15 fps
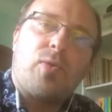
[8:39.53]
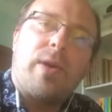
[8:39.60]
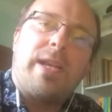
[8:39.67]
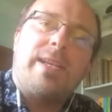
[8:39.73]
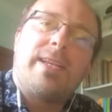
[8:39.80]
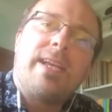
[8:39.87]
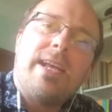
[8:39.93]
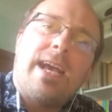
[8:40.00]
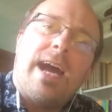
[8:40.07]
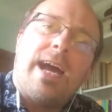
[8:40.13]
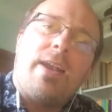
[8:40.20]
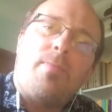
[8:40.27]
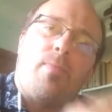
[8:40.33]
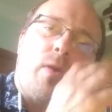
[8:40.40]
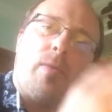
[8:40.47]
it
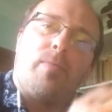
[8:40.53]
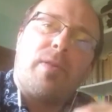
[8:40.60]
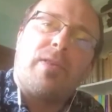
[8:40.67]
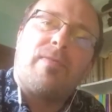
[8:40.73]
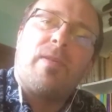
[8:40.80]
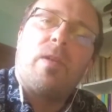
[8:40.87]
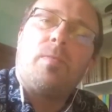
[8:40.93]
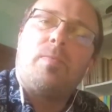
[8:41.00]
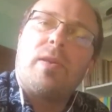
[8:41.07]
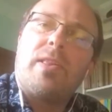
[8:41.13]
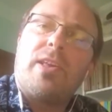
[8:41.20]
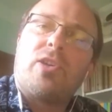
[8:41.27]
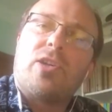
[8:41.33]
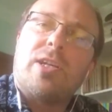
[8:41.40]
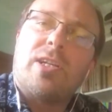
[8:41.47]
and a purposeful
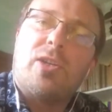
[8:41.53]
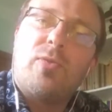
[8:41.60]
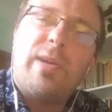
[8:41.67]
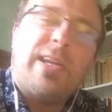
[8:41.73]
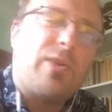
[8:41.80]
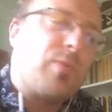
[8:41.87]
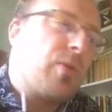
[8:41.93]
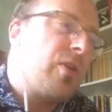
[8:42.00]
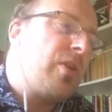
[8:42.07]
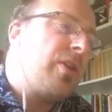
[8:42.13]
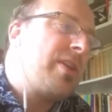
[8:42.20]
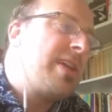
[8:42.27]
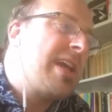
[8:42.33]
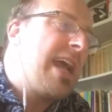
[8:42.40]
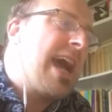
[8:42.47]
position to each
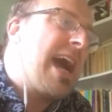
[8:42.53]
word,